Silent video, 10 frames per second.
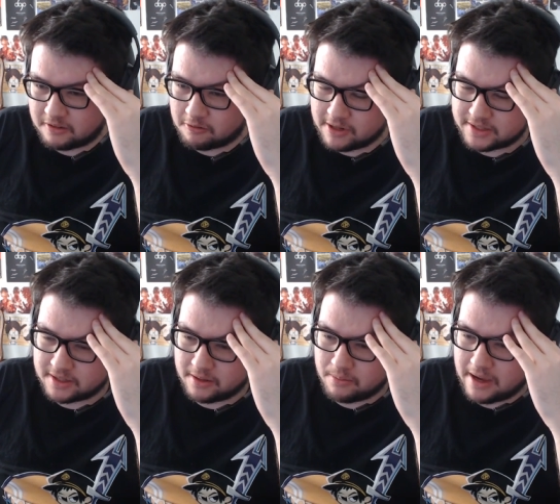went to
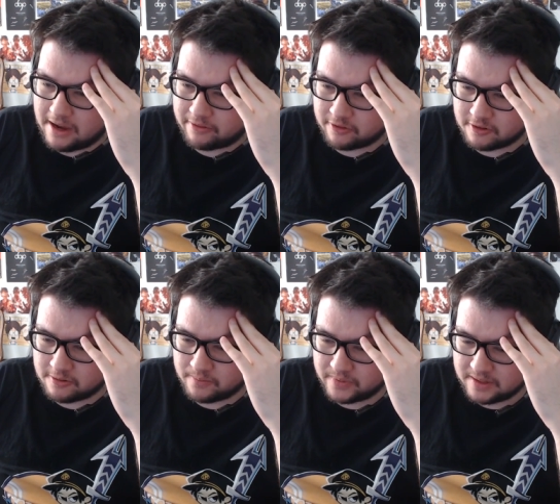the
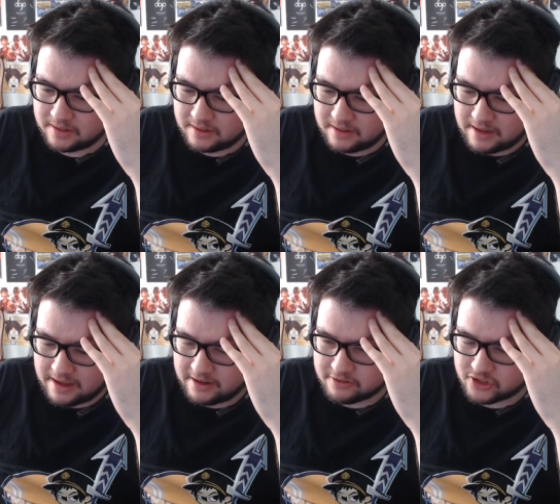bathroom,
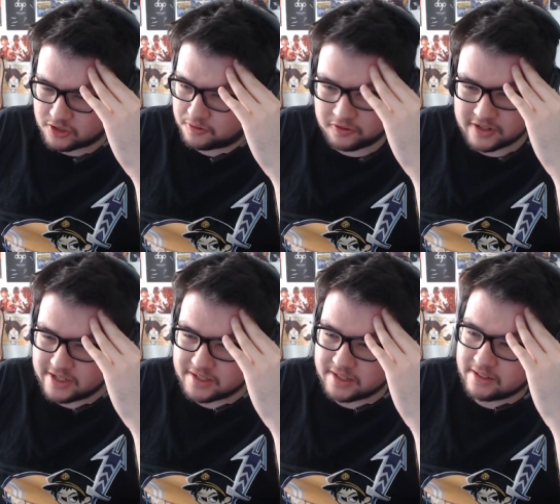and it was just
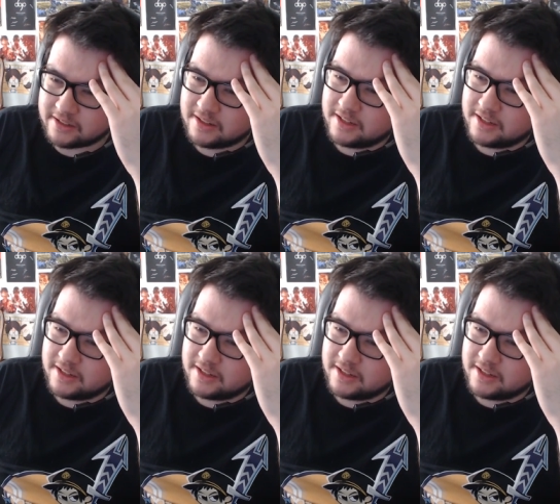freezing.